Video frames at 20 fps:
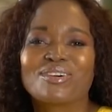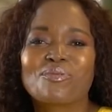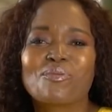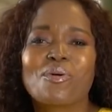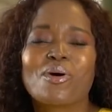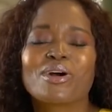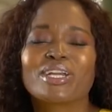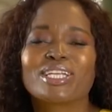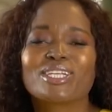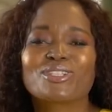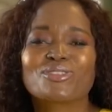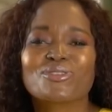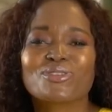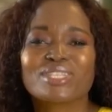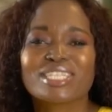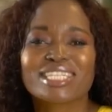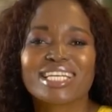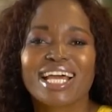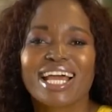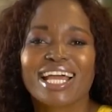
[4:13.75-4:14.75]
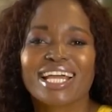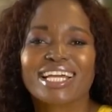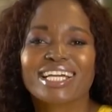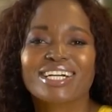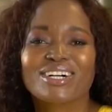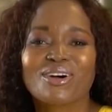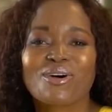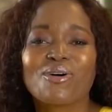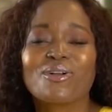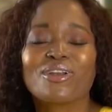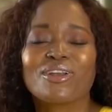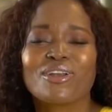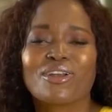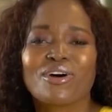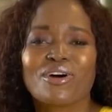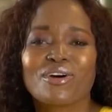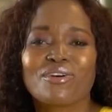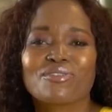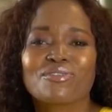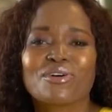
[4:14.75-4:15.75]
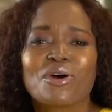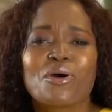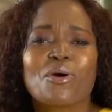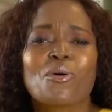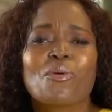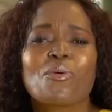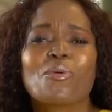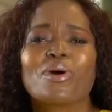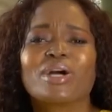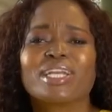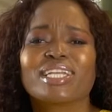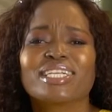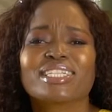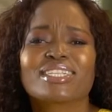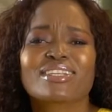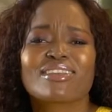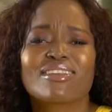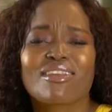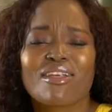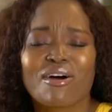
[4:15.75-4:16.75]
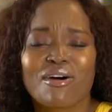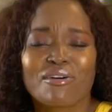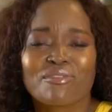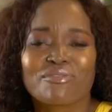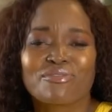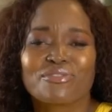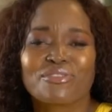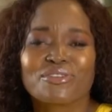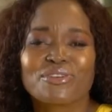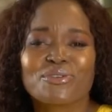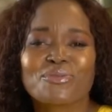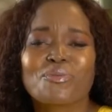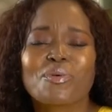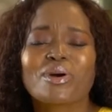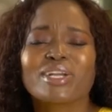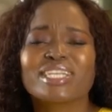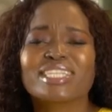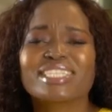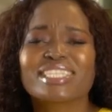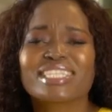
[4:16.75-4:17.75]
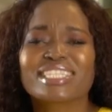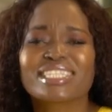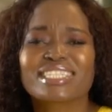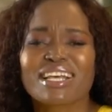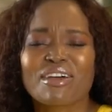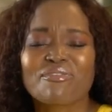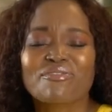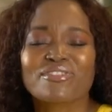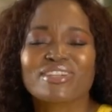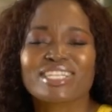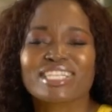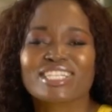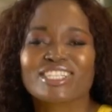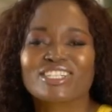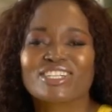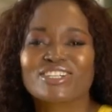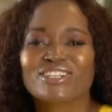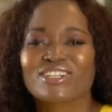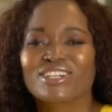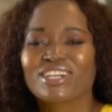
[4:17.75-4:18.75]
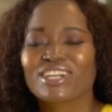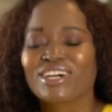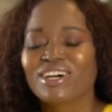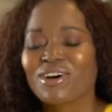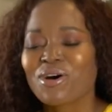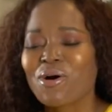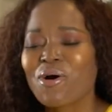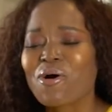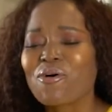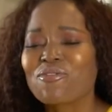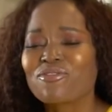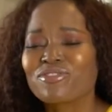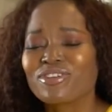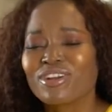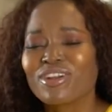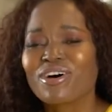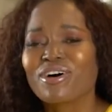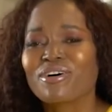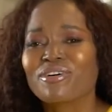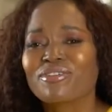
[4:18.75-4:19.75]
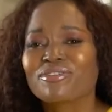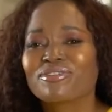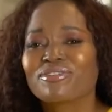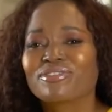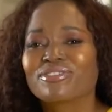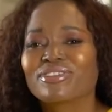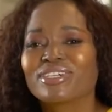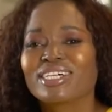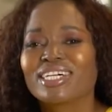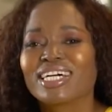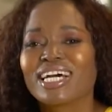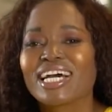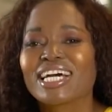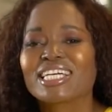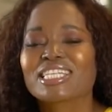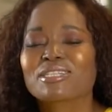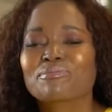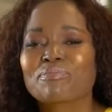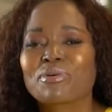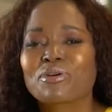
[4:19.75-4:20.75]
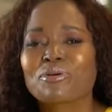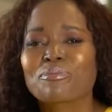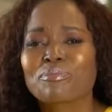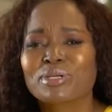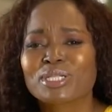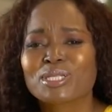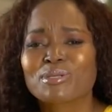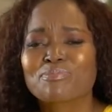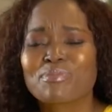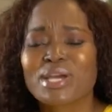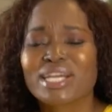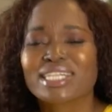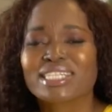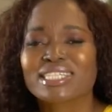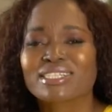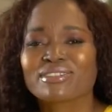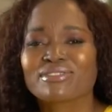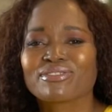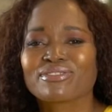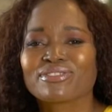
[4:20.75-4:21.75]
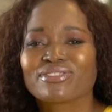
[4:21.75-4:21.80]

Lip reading: what is your take on love? What is love for you? What is the definition of love as per your perspective?